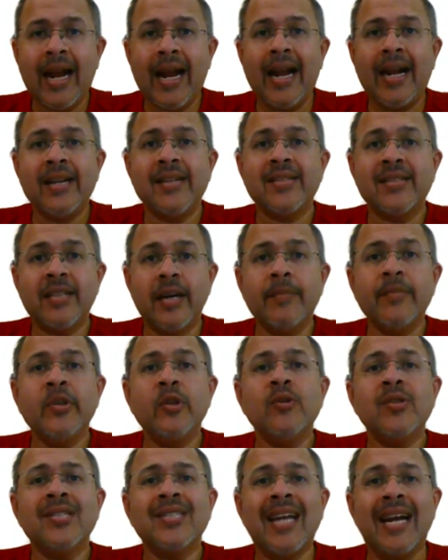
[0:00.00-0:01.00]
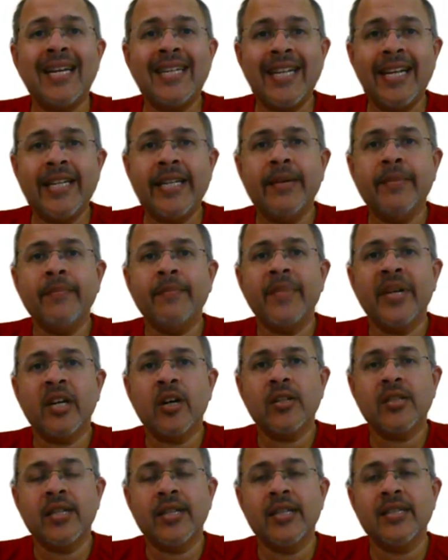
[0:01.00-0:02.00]
and some use titanium
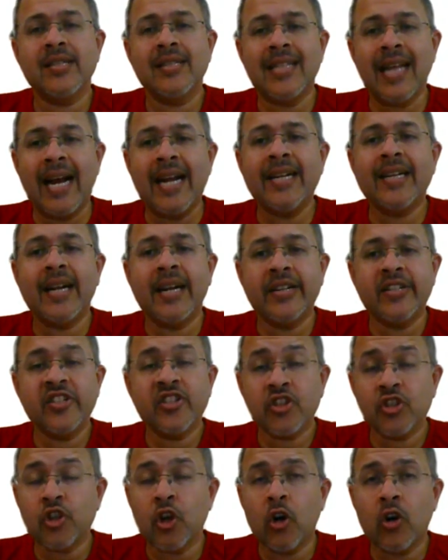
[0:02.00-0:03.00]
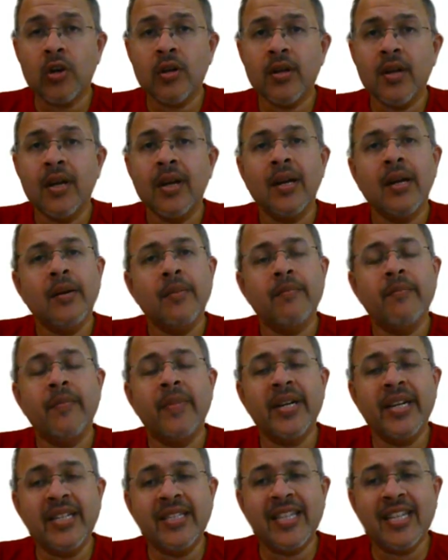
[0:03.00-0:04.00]
because it is light and strong,
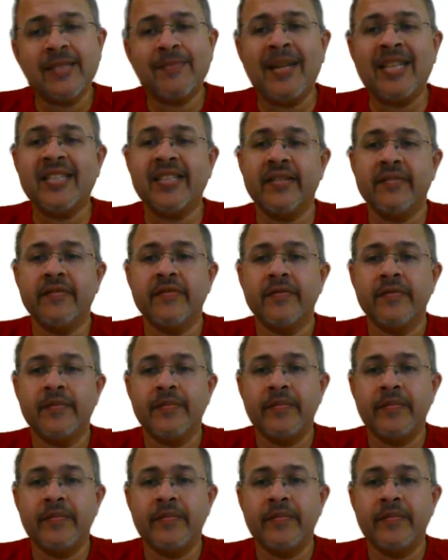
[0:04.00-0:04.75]
but it's expensive.